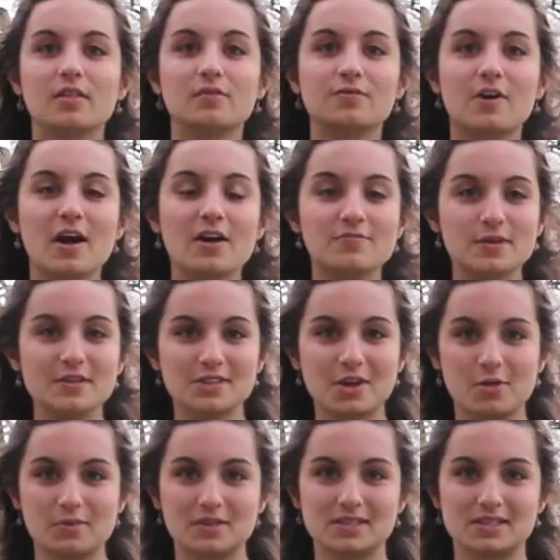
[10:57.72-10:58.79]
The 5 most
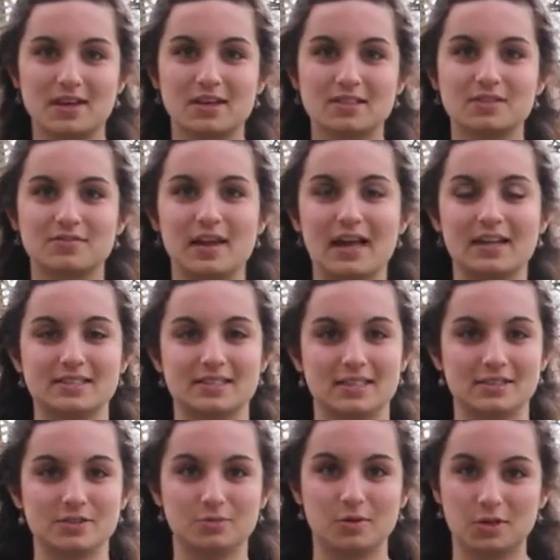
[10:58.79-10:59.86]
common signs of
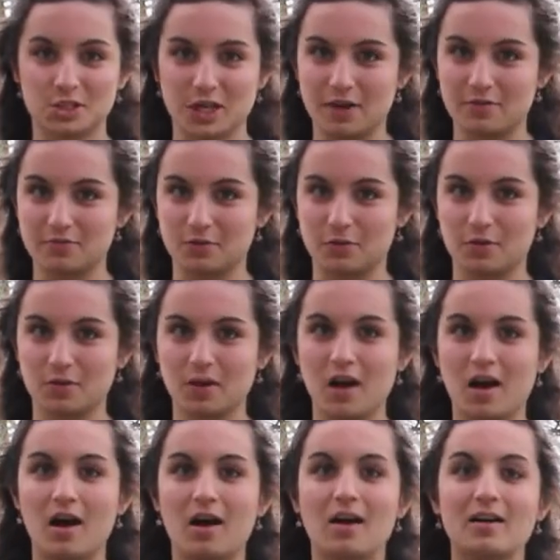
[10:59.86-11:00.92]
cancer to watch out for
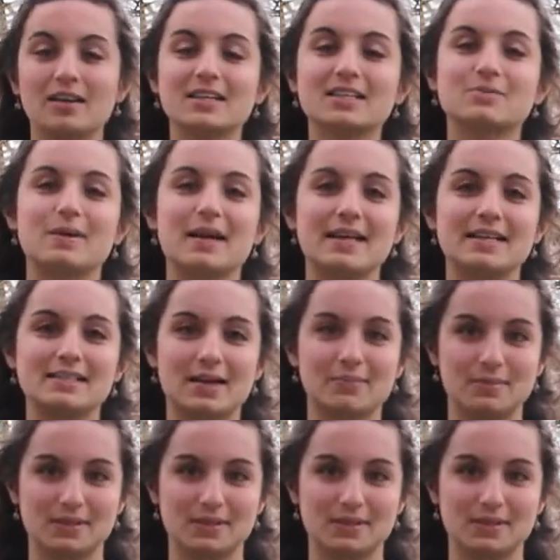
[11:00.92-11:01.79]
are unexplained and